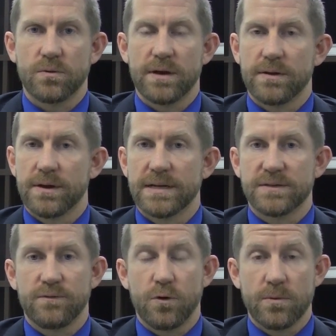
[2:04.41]
whether
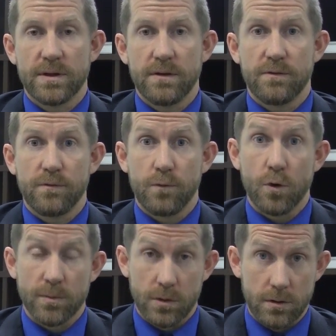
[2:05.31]
it's
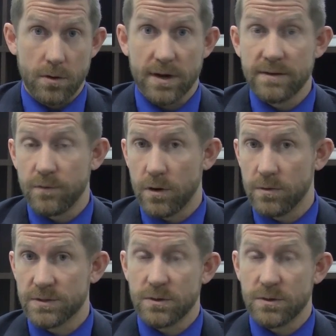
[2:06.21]
formal or informal.